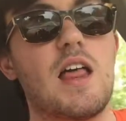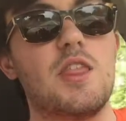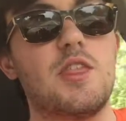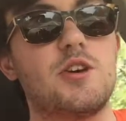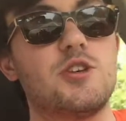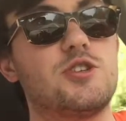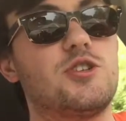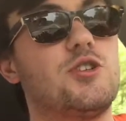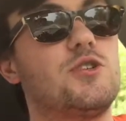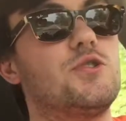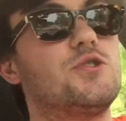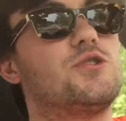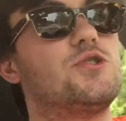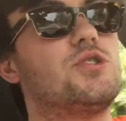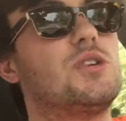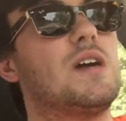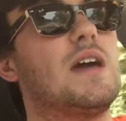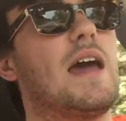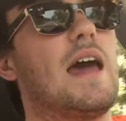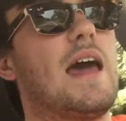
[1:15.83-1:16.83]
there's
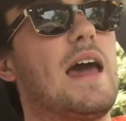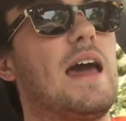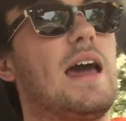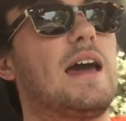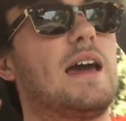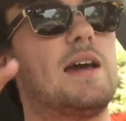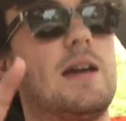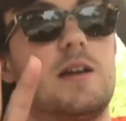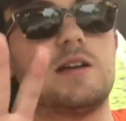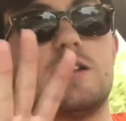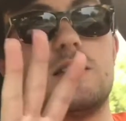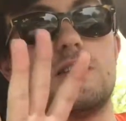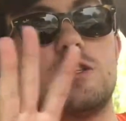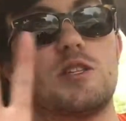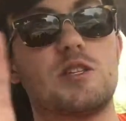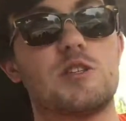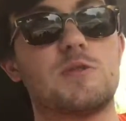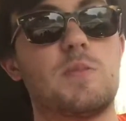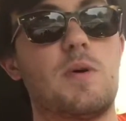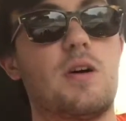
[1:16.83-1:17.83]
usually a
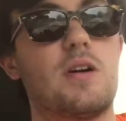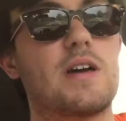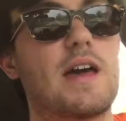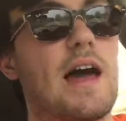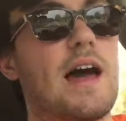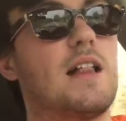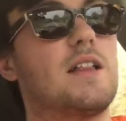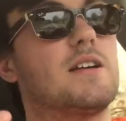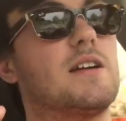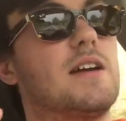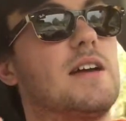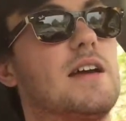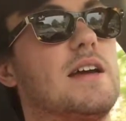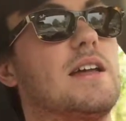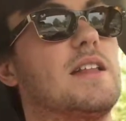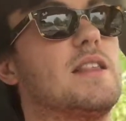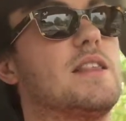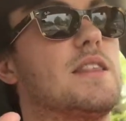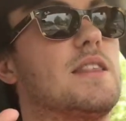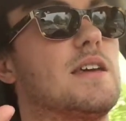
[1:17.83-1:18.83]
small gallery
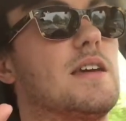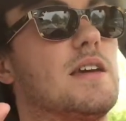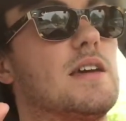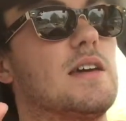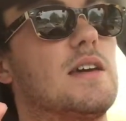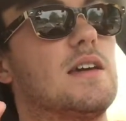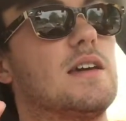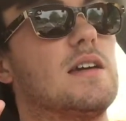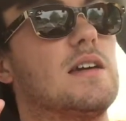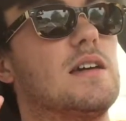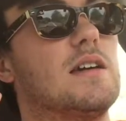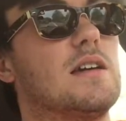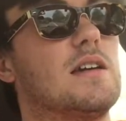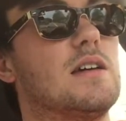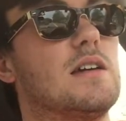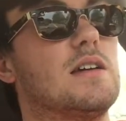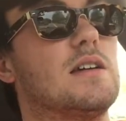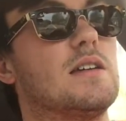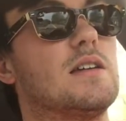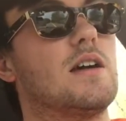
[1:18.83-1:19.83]
in
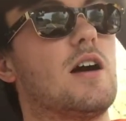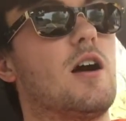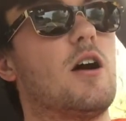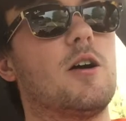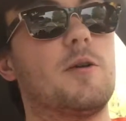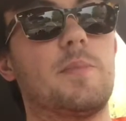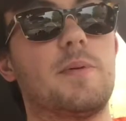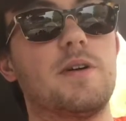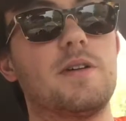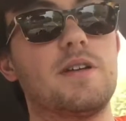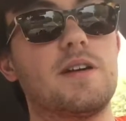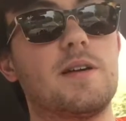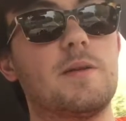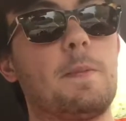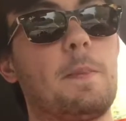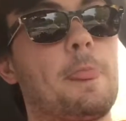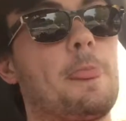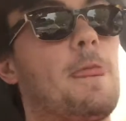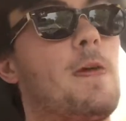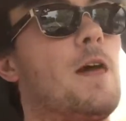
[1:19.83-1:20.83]
the art
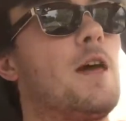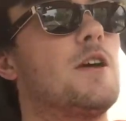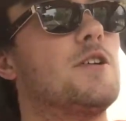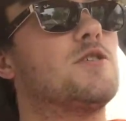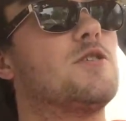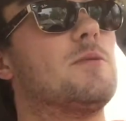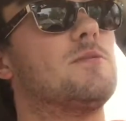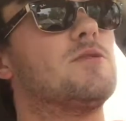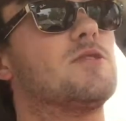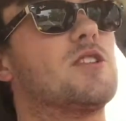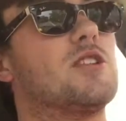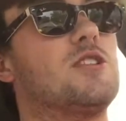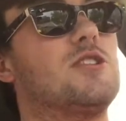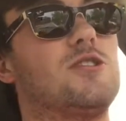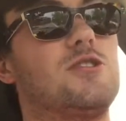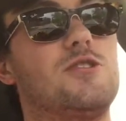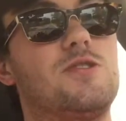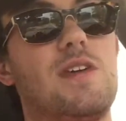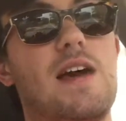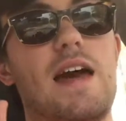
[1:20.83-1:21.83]
building. So I'm just going to
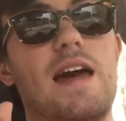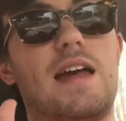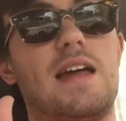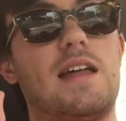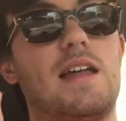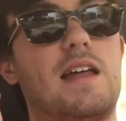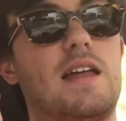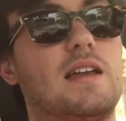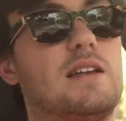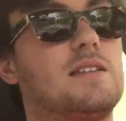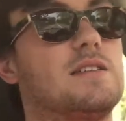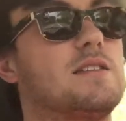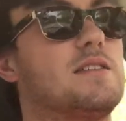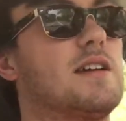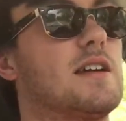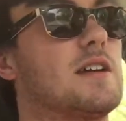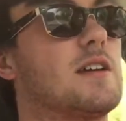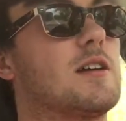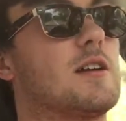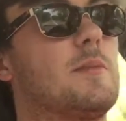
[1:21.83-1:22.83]
do that and
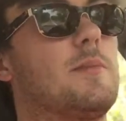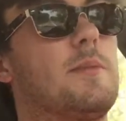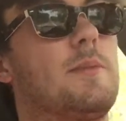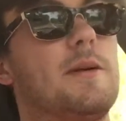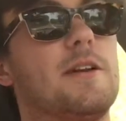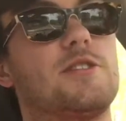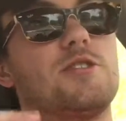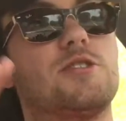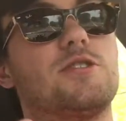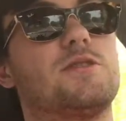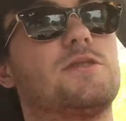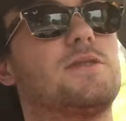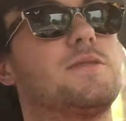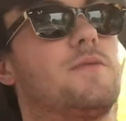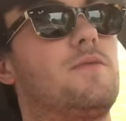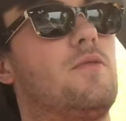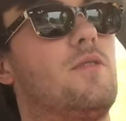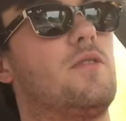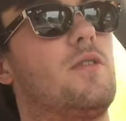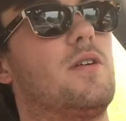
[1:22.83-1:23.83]
take a couple pictures
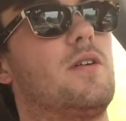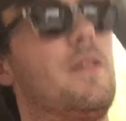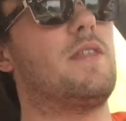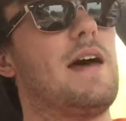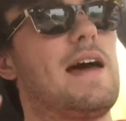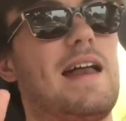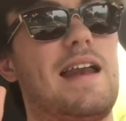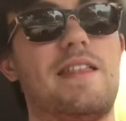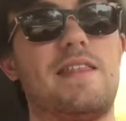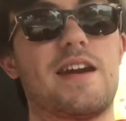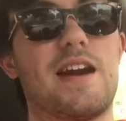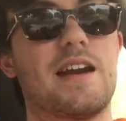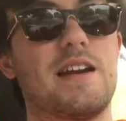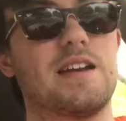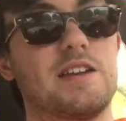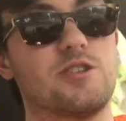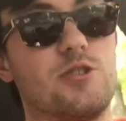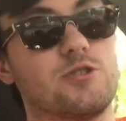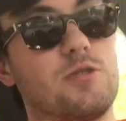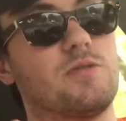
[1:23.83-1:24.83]
for that, and then I
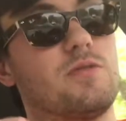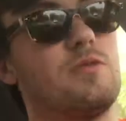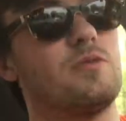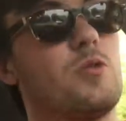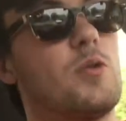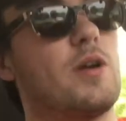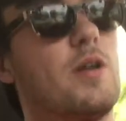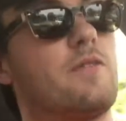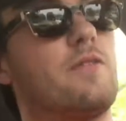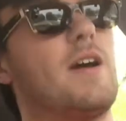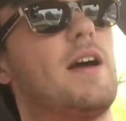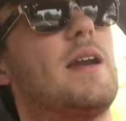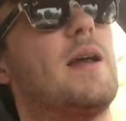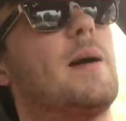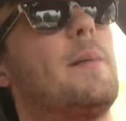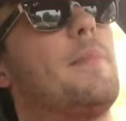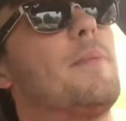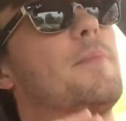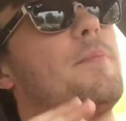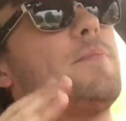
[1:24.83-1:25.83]
need to do write
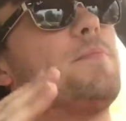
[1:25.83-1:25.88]
up